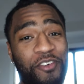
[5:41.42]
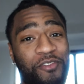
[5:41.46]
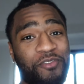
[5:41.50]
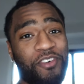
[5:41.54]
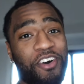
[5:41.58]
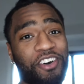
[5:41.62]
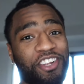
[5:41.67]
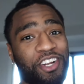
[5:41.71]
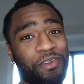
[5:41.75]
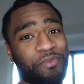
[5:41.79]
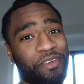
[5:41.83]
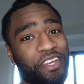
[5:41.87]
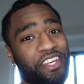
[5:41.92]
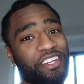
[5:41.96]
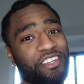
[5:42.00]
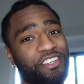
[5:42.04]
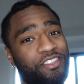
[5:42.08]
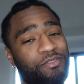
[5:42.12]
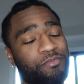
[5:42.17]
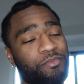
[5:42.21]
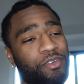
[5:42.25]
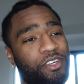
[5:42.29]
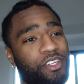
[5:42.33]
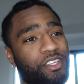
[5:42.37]
fault I'm getting
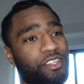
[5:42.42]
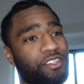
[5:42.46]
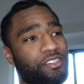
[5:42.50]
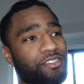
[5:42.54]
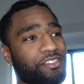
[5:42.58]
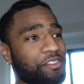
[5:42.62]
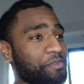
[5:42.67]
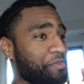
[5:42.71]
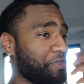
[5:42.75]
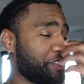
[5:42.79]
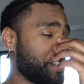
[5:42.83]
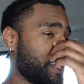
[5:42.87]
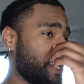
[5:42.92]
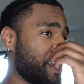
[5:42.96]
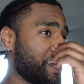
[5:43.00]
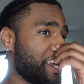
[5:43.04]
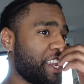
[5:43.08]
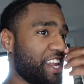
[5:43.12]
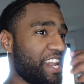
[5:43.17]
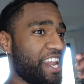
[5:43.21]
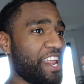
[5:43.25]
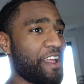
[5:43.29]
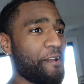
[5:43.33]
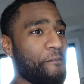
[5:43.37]
this money. You know what I'm saying?